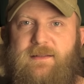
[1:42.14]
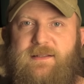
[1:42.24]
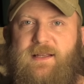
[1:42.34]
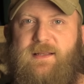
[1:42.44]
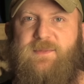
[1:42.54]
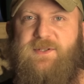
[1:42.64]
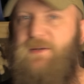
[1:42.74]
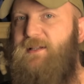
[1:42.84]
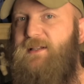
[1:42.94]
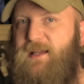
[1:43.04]
the same
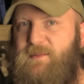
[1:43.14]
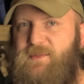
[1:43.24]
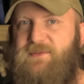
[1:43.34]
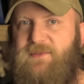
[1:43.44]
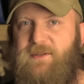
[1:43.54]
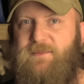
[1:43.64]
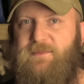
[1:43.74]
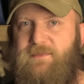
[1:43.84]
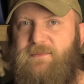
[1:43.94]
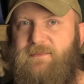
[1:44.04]
screen names
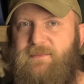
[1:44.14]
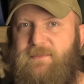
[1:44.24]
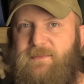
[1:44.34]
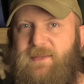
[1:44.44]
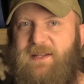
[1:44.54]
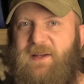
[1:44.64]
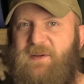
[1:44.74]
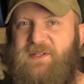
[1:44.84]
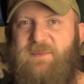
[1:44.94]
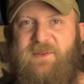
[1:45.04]
from, you
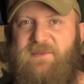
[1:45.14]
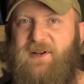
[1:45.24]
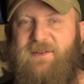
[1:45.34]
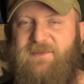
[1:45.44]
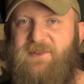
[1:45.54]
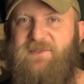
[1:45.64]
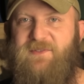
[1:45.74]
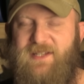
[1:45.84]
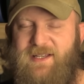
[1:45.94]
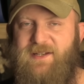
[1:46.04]
know, some of the very
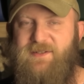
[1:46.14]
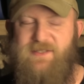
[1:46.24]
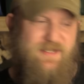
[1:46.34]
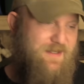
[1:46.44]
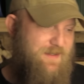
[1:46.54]
first videos.